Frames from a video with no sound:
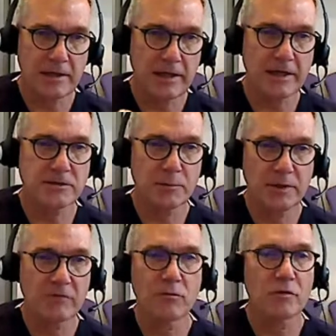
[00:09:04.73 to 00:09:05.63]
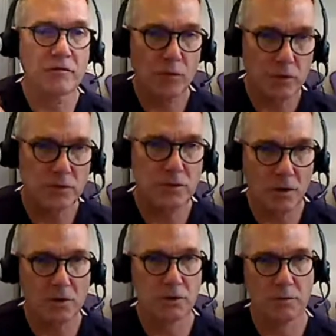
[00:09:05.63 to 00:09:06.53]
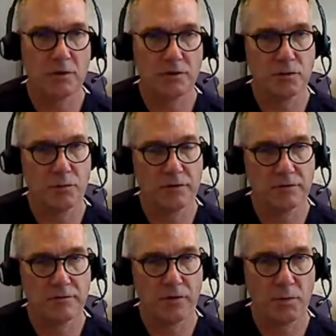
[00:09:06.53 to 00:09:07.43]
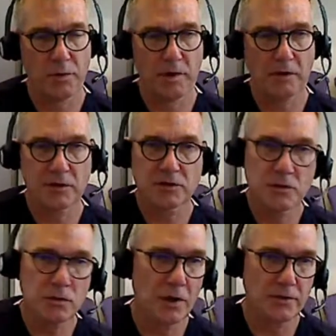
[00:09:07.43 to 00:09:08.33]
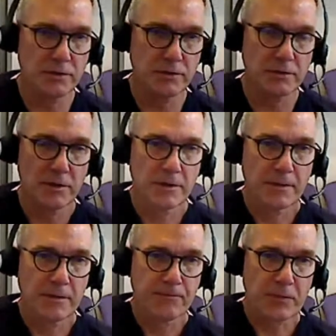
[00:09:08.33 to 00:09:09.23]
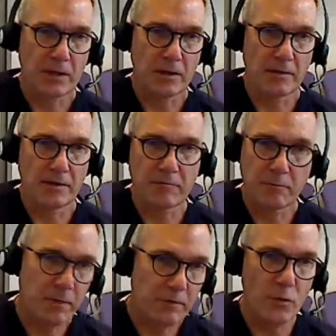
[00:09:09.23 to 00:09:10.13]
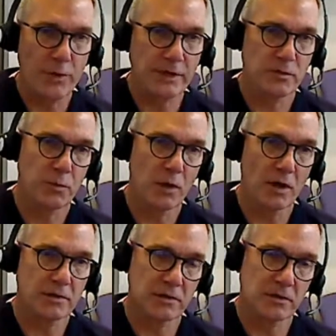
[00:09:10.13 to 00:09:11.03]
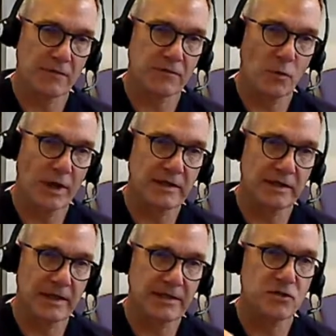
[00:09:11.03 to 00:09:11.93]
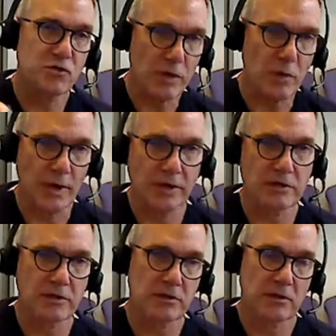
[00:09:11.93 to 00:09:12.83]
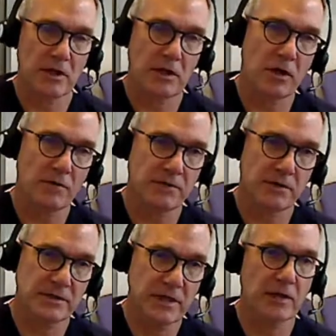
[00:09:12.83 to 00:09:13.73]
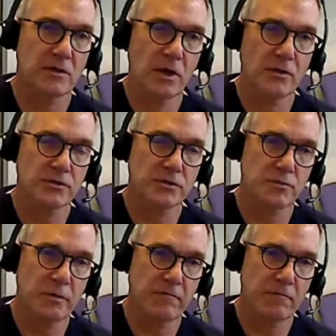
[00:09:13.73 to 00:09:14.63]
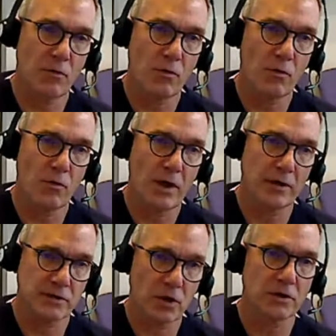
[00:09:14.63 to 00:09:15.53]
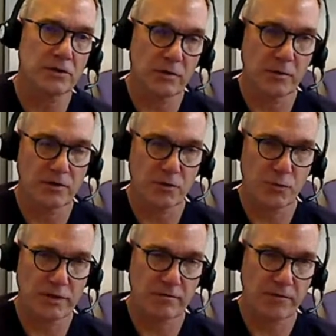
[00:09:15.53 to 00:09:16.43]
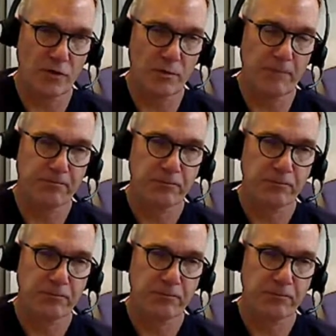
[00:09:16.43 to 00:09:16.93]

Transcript: then has to be given before you start your immunosuppressive therapy, and it's two doses. Uh, and they're four weeks apart, and you have to wait at least three weeks uh, after the second dose before uh, starting immunosuppressive therapy.